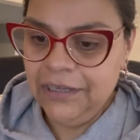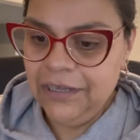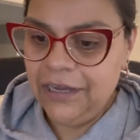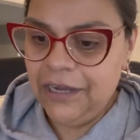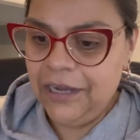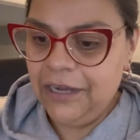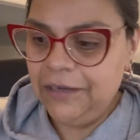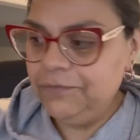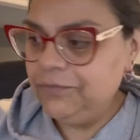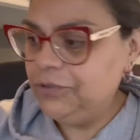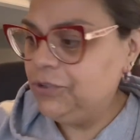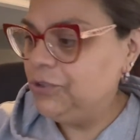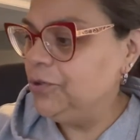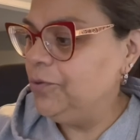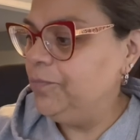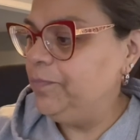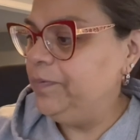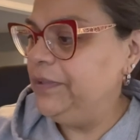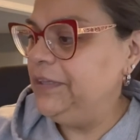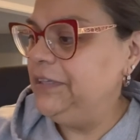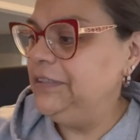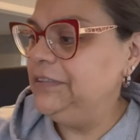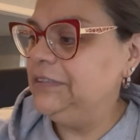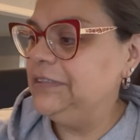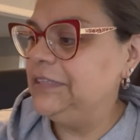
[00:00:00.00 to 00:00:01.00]
Um, so
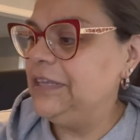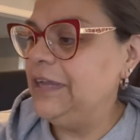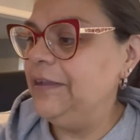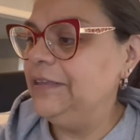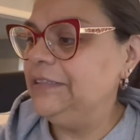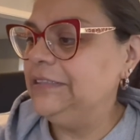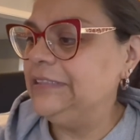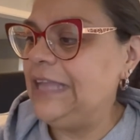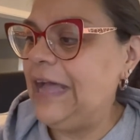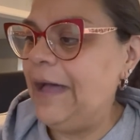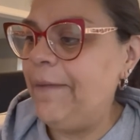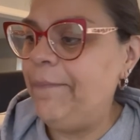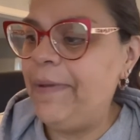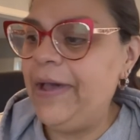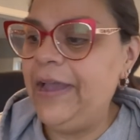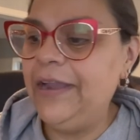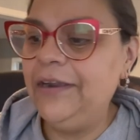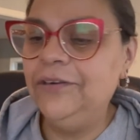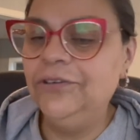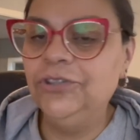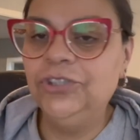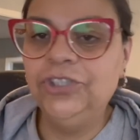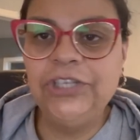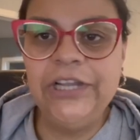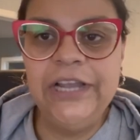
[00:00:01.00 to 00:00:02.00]
please st stop by
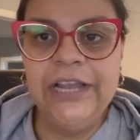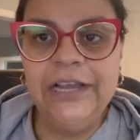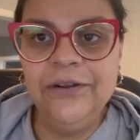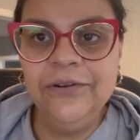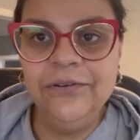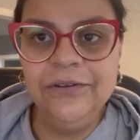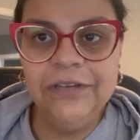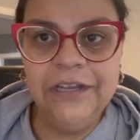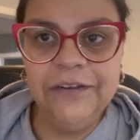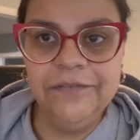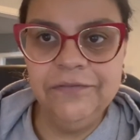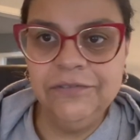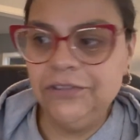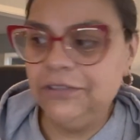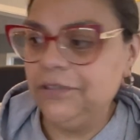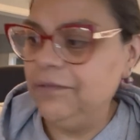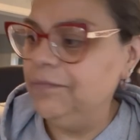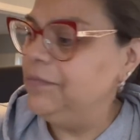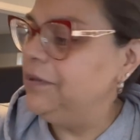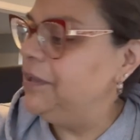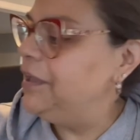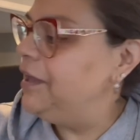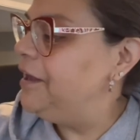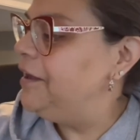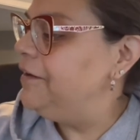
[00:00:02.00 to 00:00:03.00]
her channel. Give her
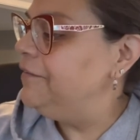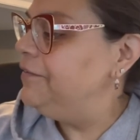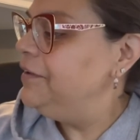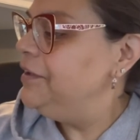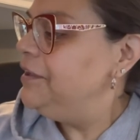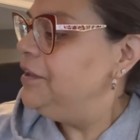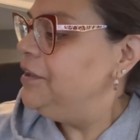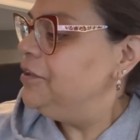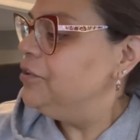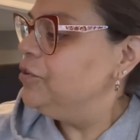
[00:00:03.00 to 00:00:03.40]
some love.